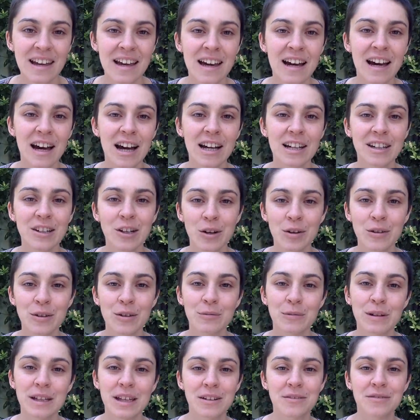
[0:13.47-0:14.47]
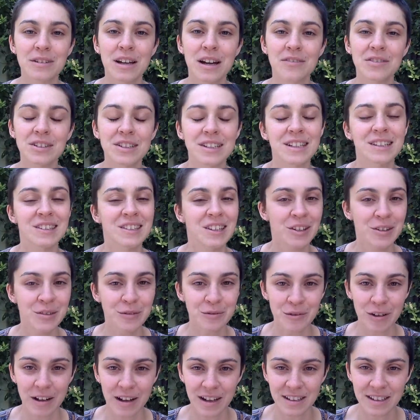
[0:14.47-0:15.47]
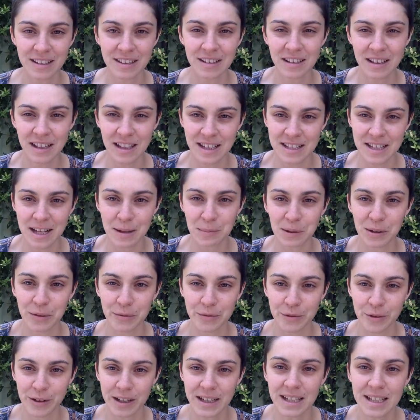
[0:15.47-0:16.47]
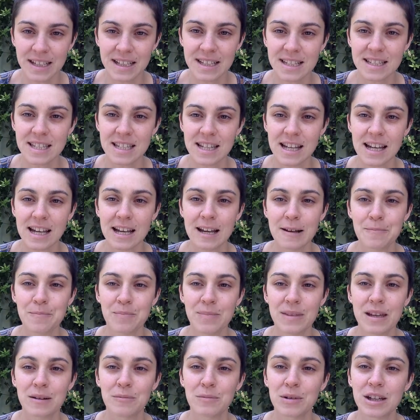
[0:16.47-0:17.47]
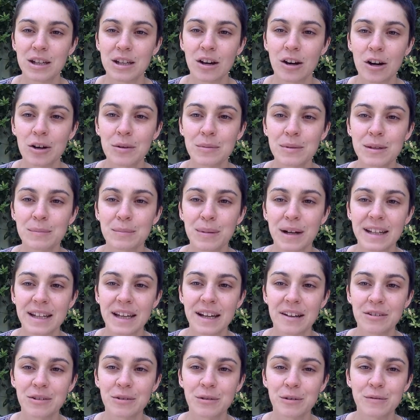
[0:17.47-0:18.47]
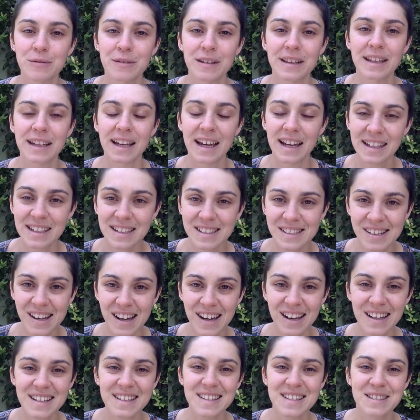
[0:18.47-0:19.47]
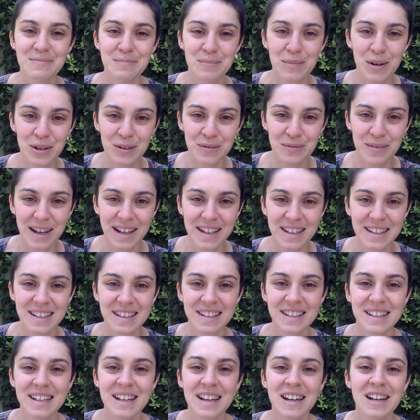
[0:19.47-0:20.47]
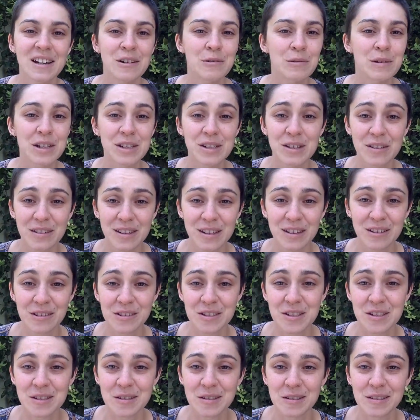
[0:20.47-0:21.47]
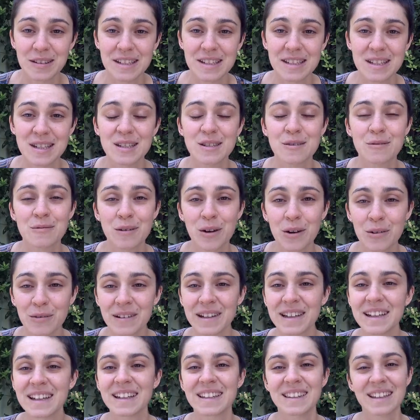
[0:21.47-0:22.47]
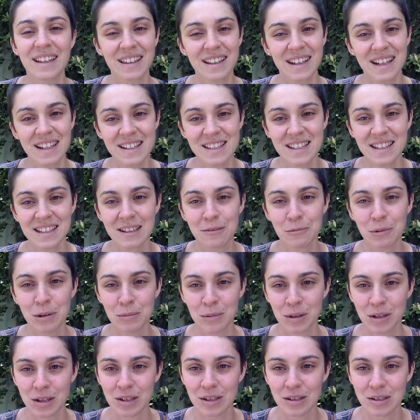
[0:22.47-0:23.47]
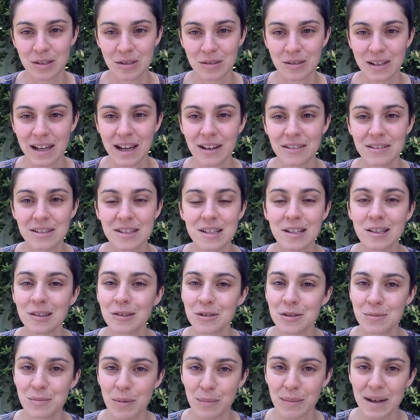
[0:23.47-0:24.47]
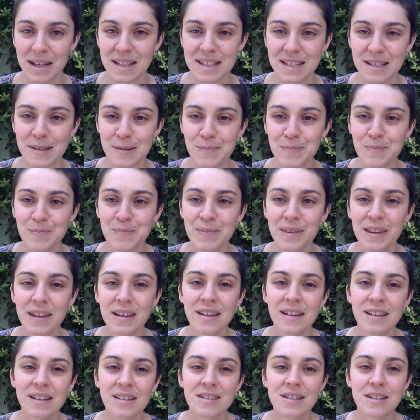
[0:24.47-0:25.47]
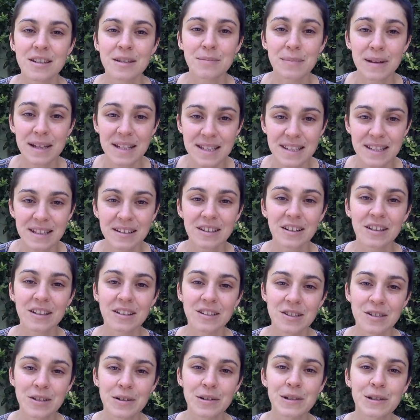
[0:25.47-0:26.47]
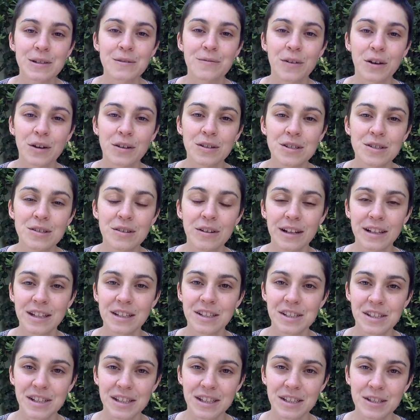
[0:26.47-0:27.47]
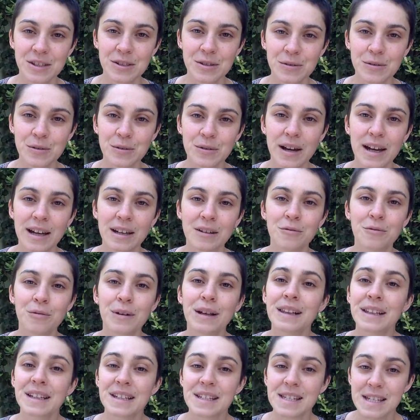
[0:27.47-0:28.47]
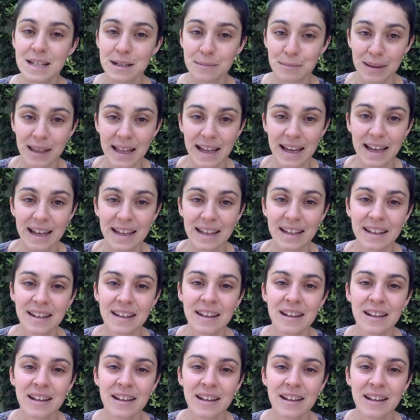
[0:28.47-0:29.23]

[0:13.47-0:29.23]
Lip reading: I know that we have covered a lot of ground in the last couple of weeks, and we hope that by now you are feeling energized and motivated. We're sure that your to-do list is growing, and the last thing that we want you to do now is to lose momentum. So the best thing you can do is focus your energy into a realistic plan.